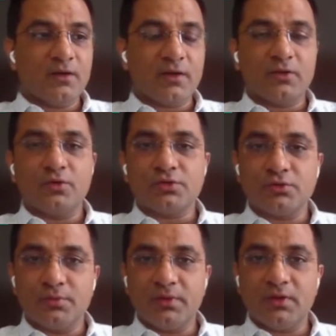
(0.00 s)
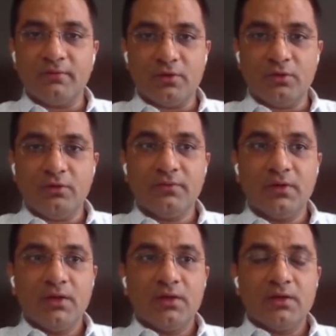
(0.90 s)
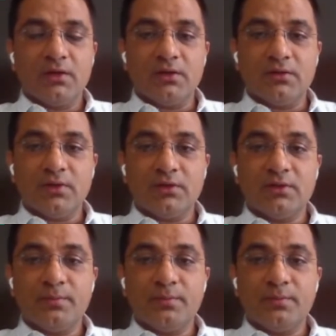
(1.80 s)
recruiter should be aware of. The other